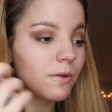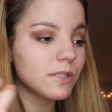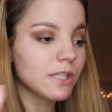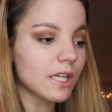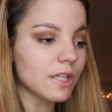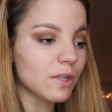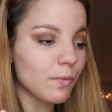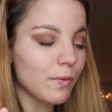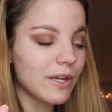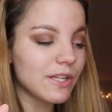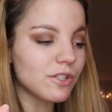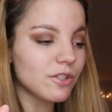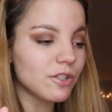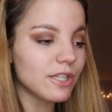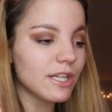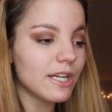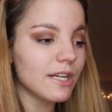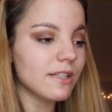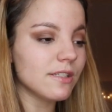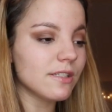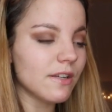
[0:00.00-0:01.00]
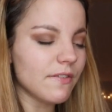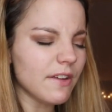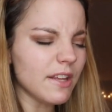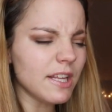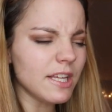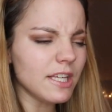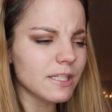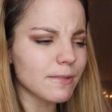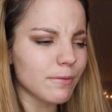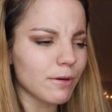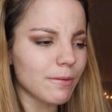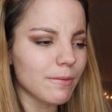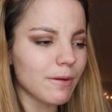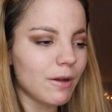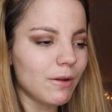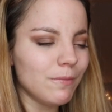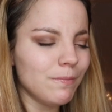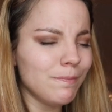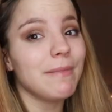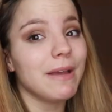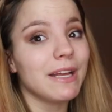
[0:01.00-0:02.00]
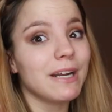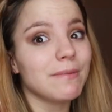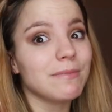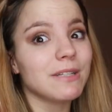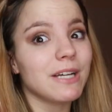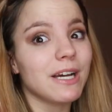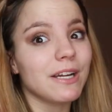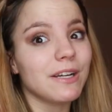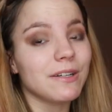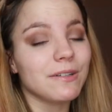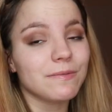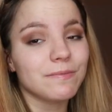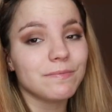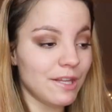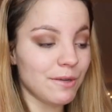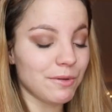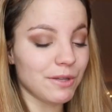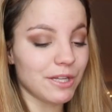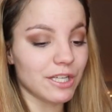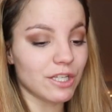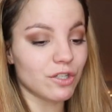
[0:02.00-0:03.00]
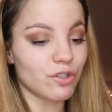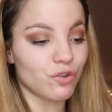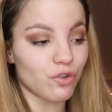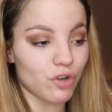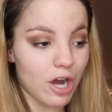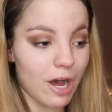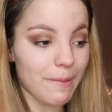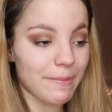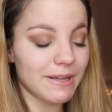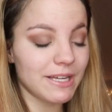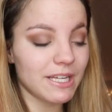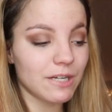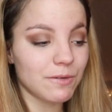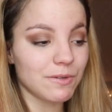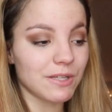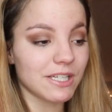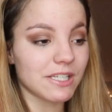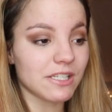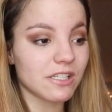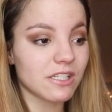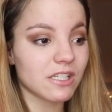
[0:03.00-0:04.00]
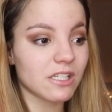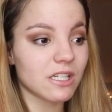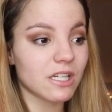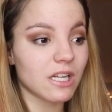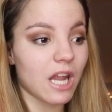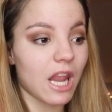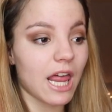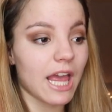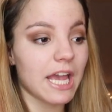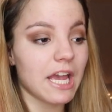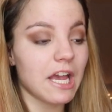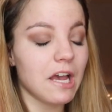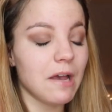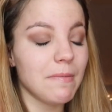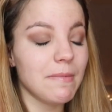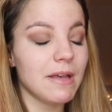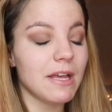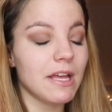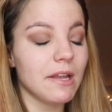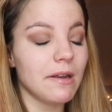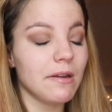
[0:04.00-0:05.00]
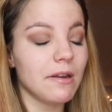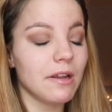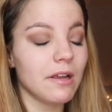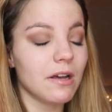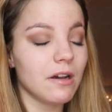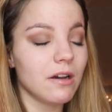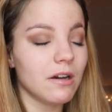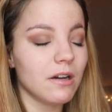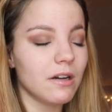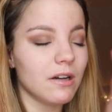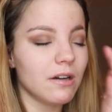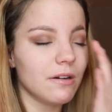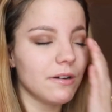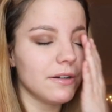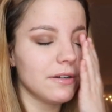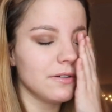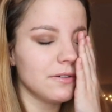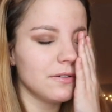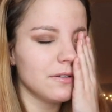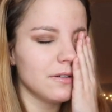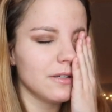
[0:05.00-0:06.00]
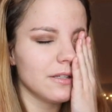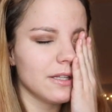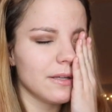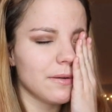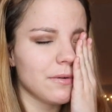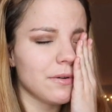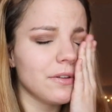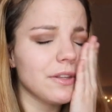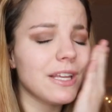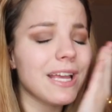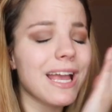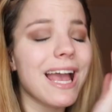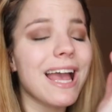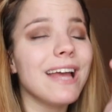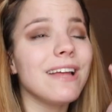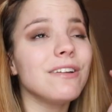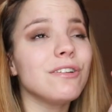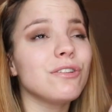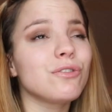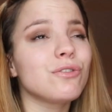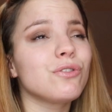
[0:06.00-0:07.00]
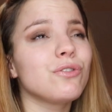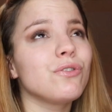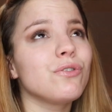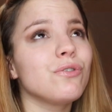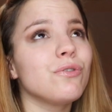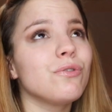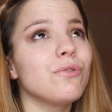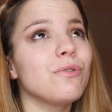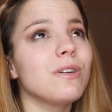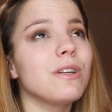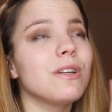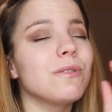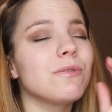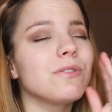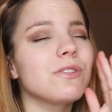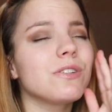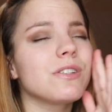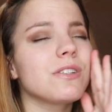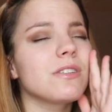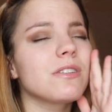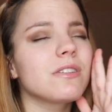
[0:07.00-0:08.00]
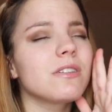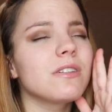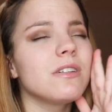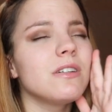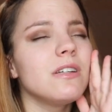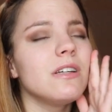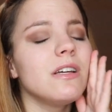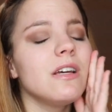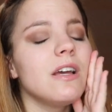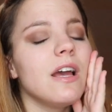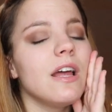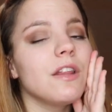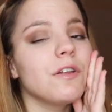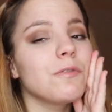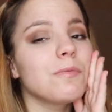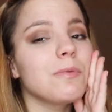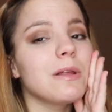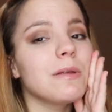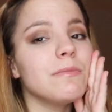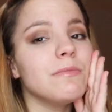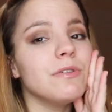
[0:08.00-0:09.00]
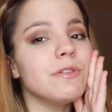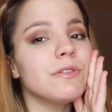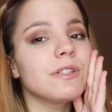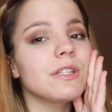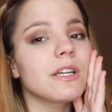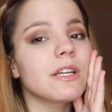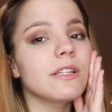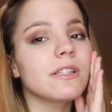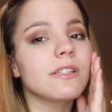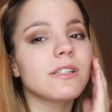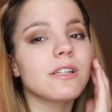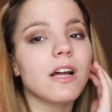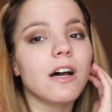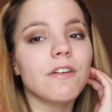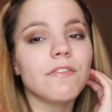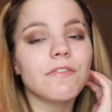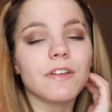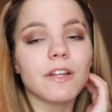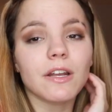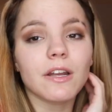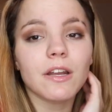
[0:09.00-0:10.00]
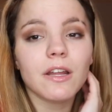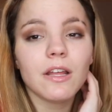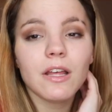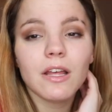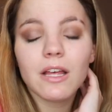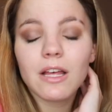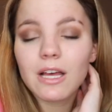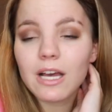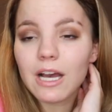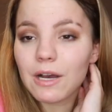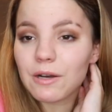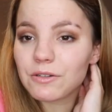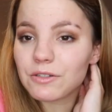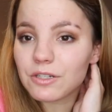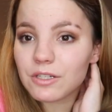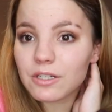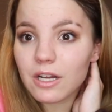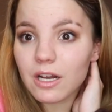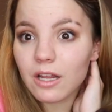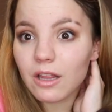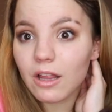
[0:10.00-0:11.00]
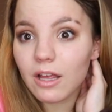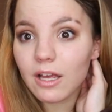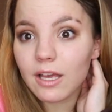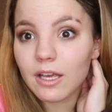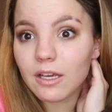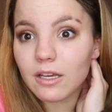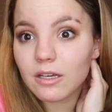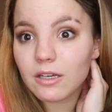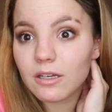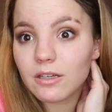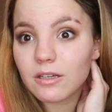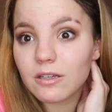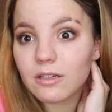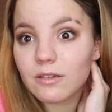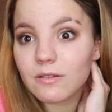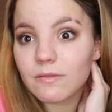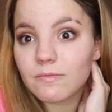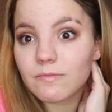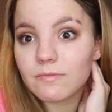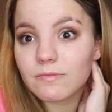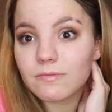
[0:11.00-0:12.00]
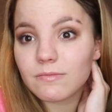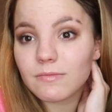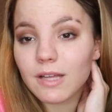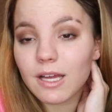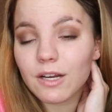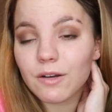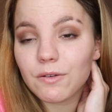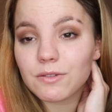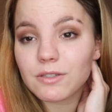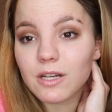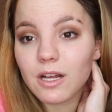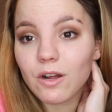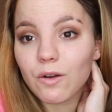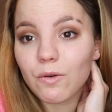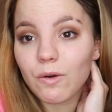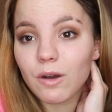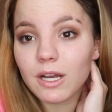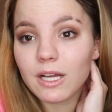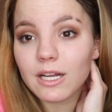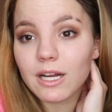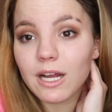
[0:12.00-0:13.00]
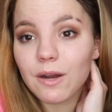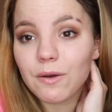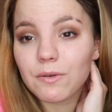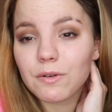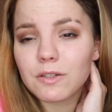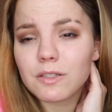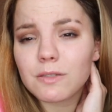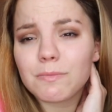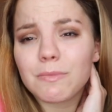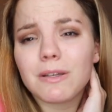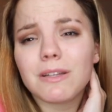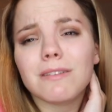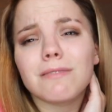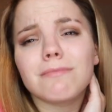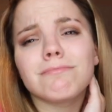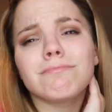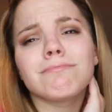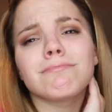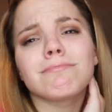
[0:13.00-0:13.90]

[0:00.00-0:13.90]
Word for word: Which got the weights on the end and stuff. I think it's a barbell. Man, I'm tired. They would like drop it and it would like slam, and they were on the end too, and it was just, and they would play music and stuff, and I was just kind of like, I know it's not quiet hours, but